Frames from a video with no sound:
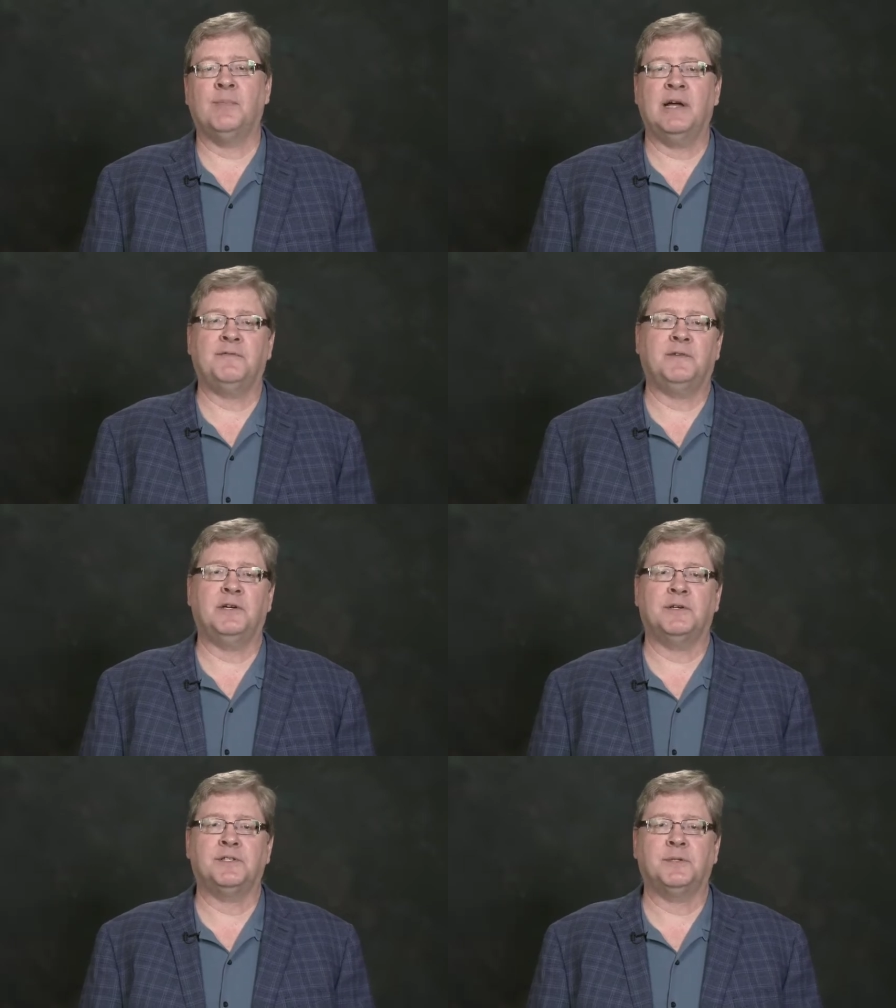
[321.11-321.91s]
my
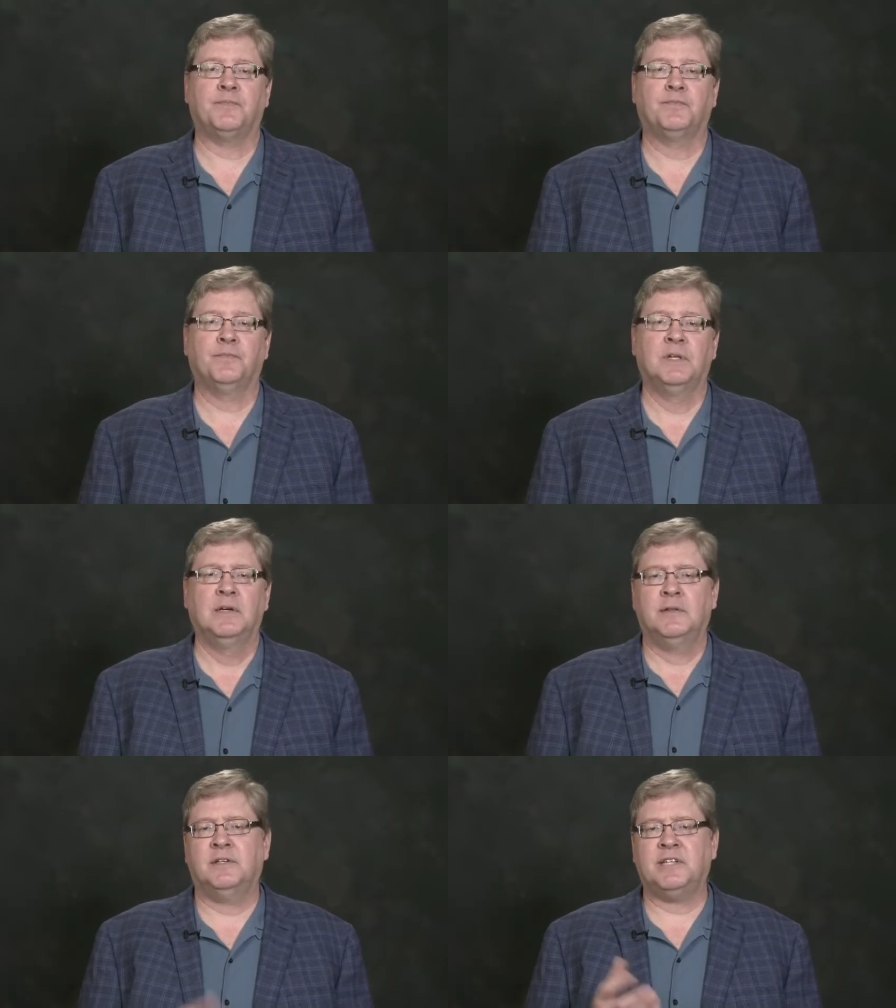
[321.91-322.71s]
fears.
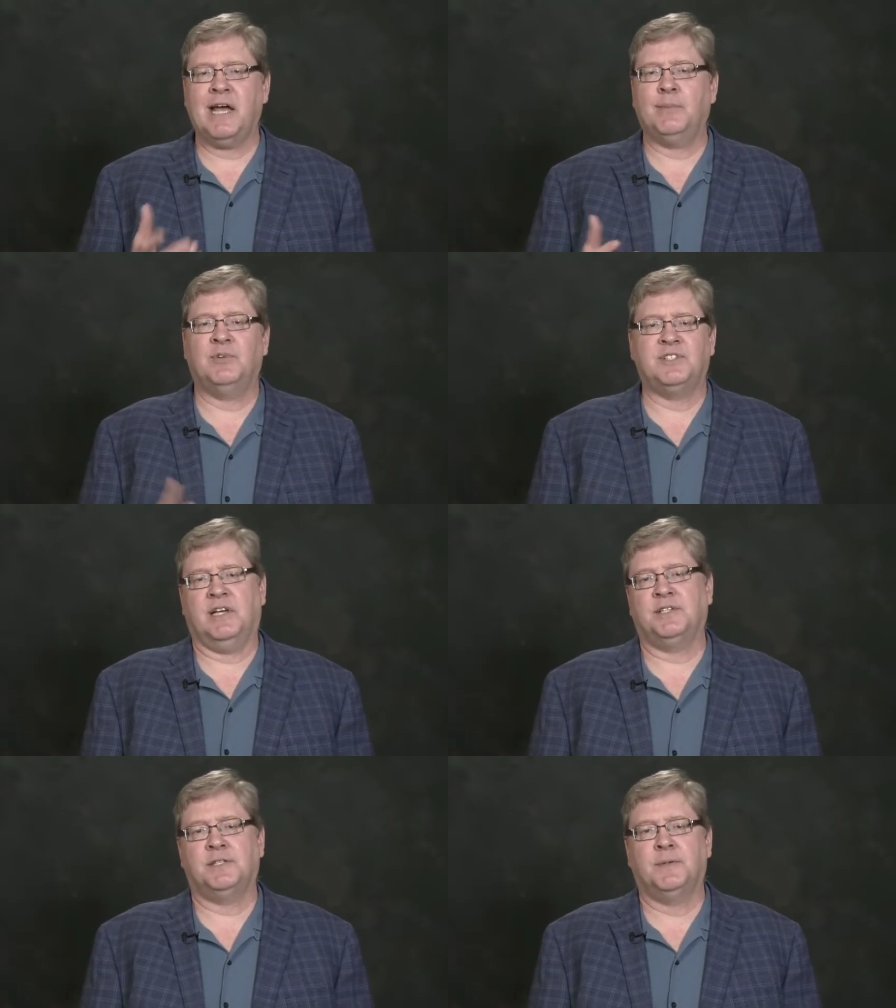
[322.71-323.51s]
The time was
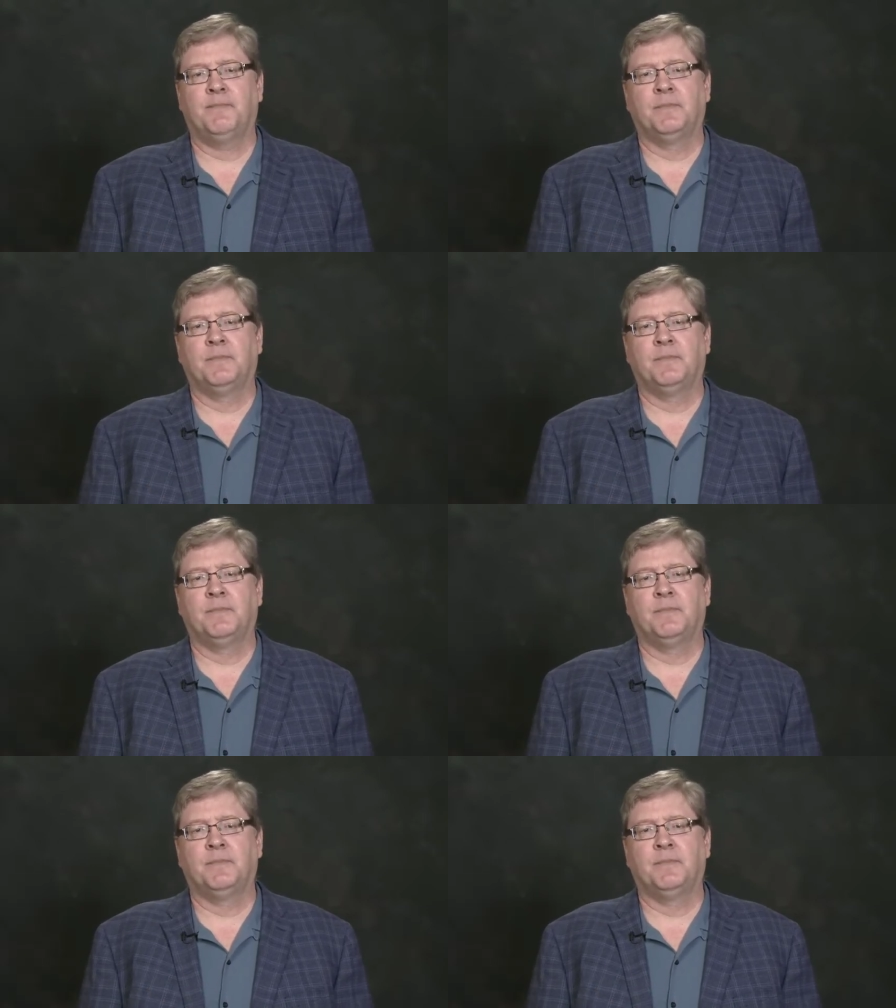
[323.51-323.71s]
this.